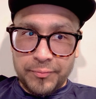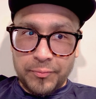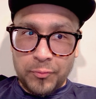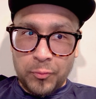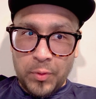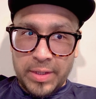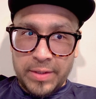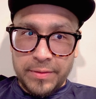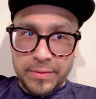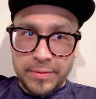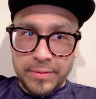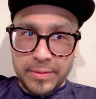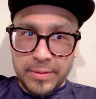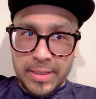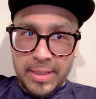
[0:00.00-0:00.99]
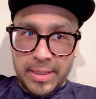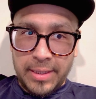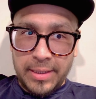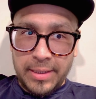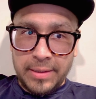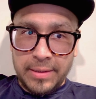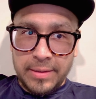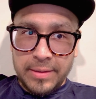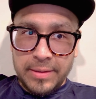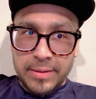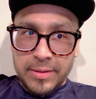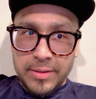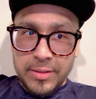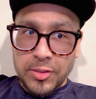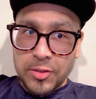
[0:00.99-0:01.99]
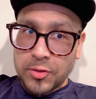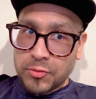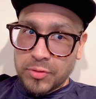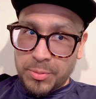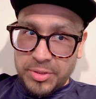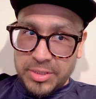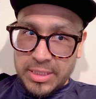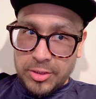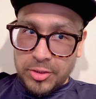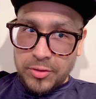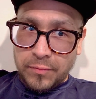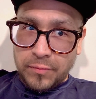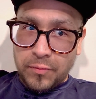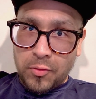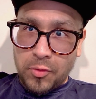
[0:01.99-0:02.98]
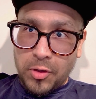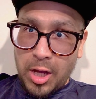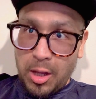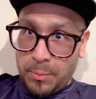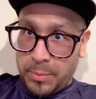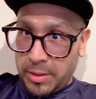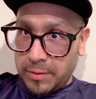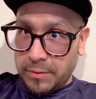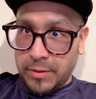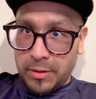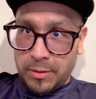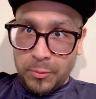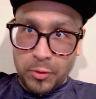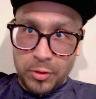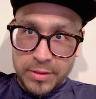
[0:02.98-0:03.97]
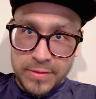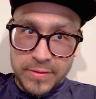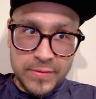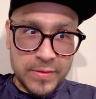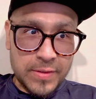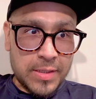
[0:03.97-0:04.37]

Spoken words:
with a huge reputation for helping their employees,